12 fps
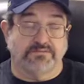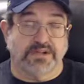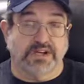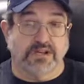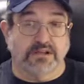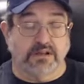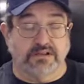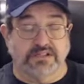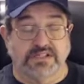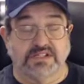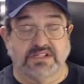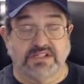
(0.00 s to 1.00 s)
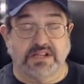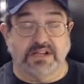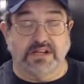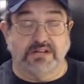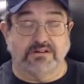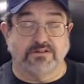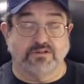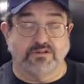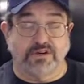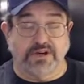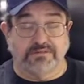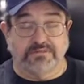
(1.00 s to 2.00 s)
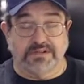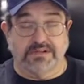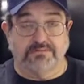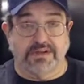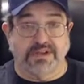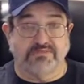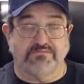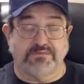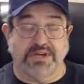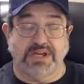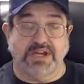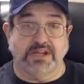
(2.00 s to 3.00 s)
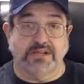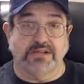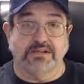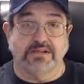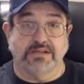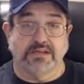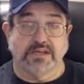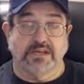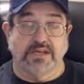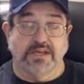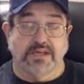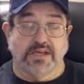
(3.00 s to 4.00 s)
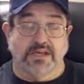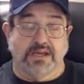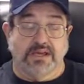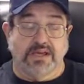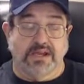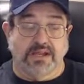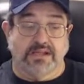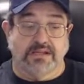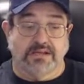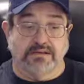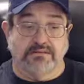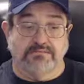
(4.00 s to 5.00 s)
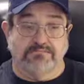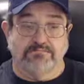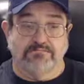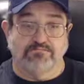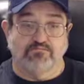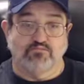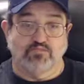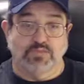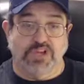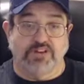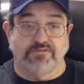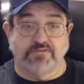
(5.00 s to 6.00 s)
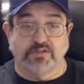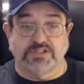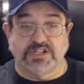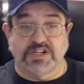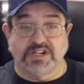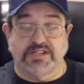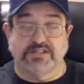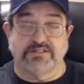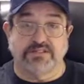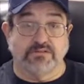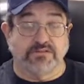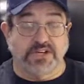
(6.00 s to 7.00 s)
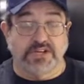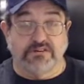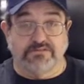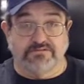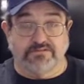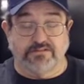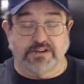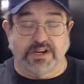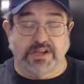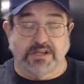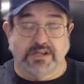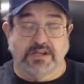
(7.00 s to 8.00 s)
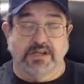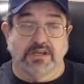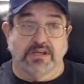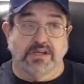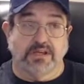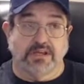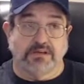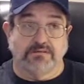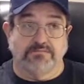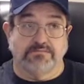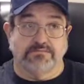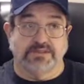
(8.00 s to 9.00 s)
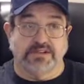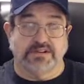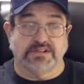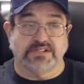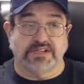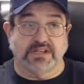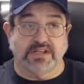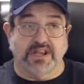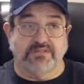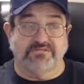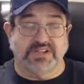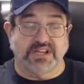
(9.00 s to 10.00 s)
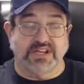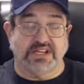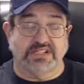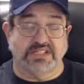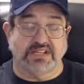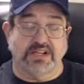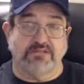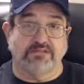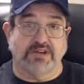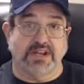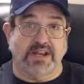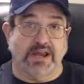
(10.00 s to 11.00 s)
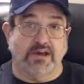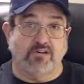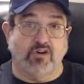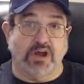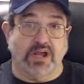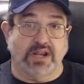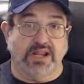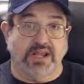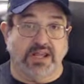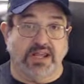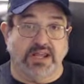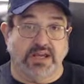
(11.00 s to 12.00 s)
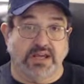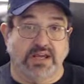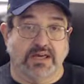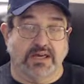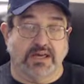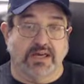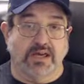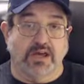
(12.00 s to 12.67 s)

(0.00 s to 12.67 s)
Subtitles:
but it causes an incredible amount of pain. And unfortunately, there's no cure for it. There's an FDA study right now on a